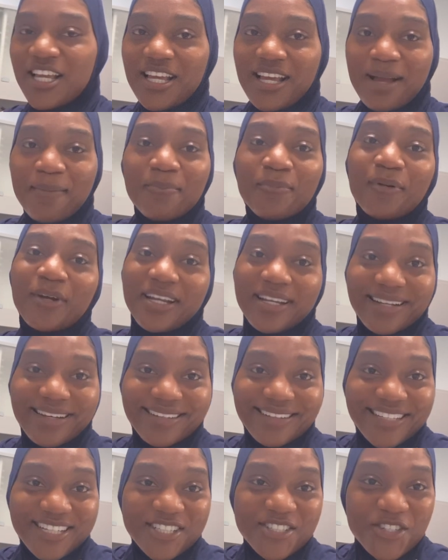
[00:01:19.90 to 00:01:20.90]
I'm prayed on
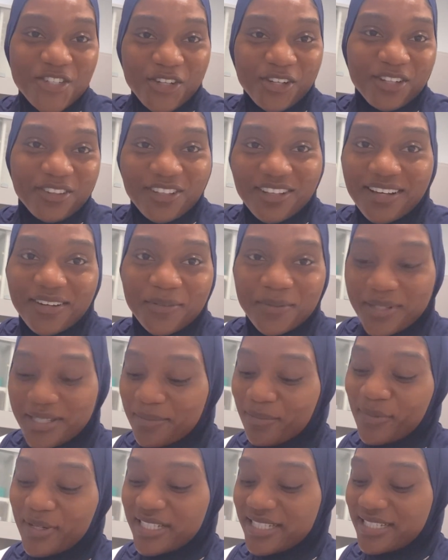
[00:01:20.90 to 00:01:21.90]
it, and sure, hopefully I don't
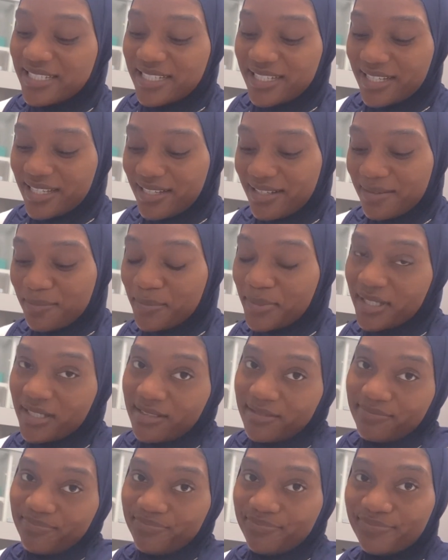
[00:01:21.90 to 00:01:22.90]
need braces again, but
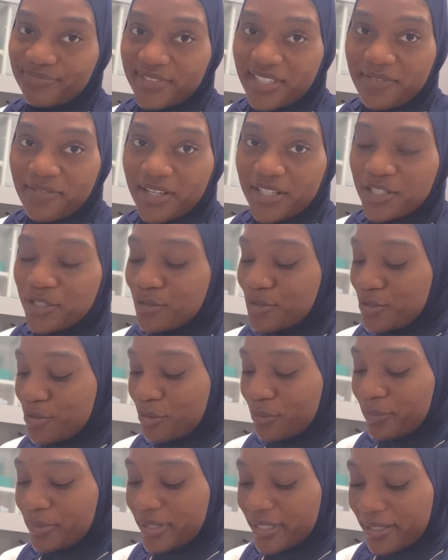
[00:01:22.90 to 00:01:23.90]
if I do,
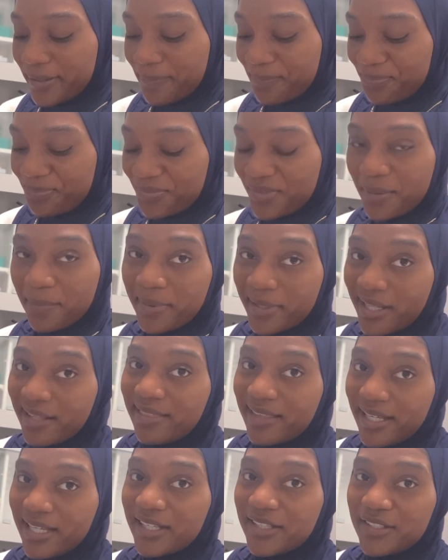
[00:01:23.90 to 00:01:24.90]
so be it. But I
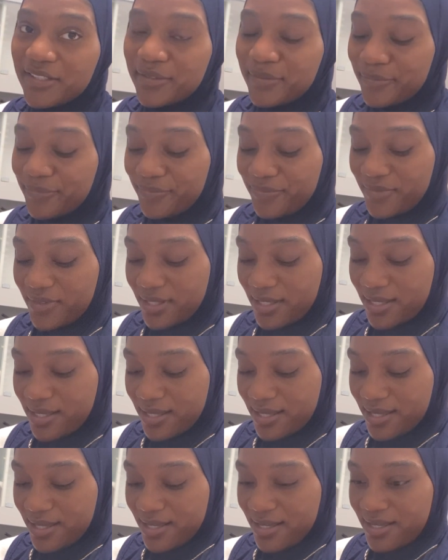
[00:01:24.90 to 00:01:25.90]
think I do.
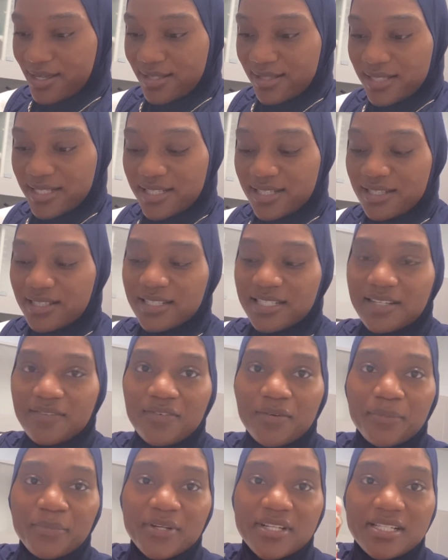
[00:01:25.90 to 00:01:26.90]
These are the
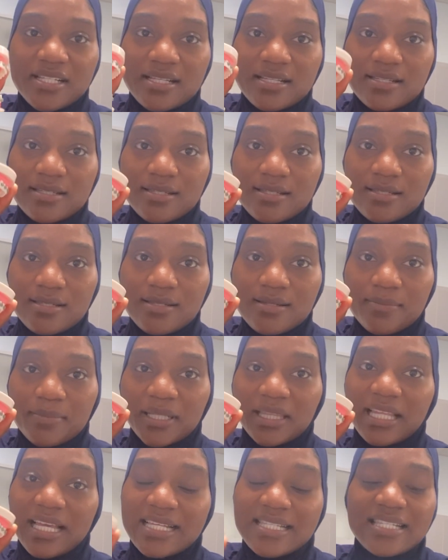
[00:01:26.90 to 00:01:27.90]
different braces. But
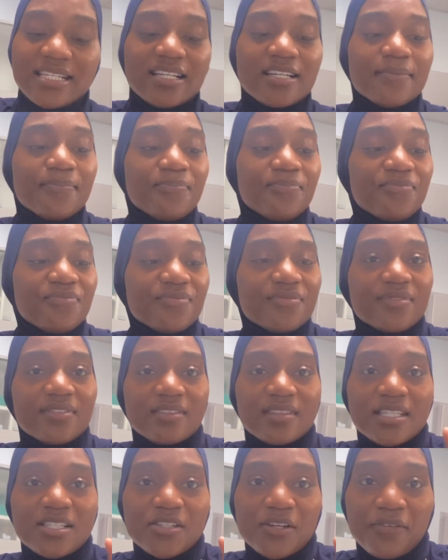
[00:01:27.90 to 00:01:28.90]
last time,
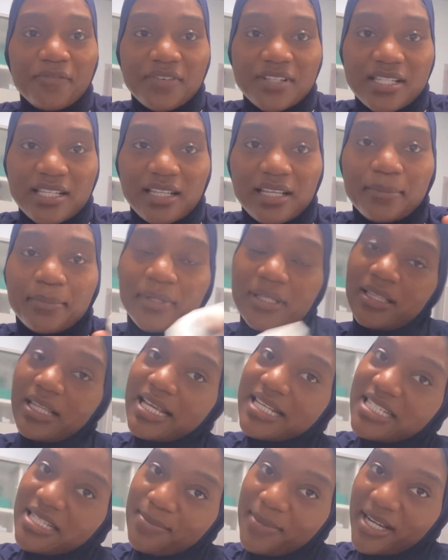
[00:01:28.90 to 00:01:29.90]
these are Invisalign, but
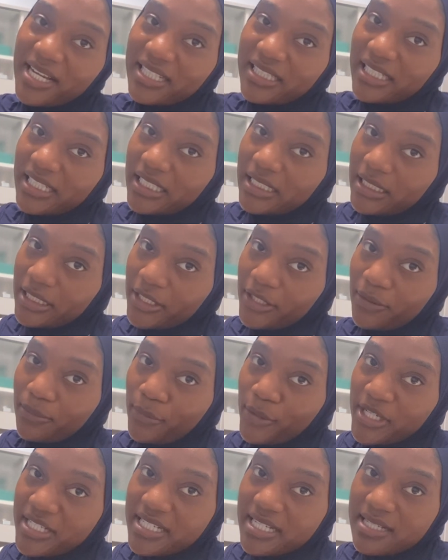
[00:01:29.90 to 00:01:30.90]
last time I got the clear
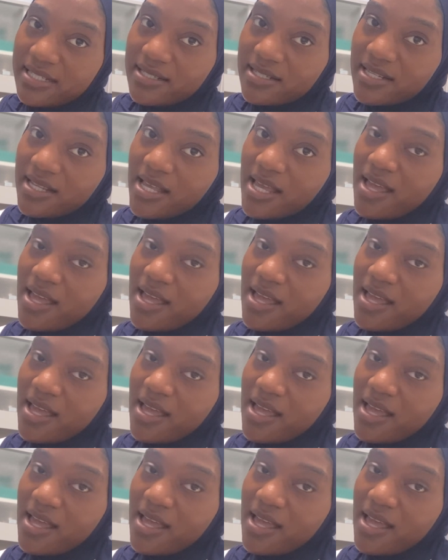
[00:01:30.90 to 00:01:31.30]
braces.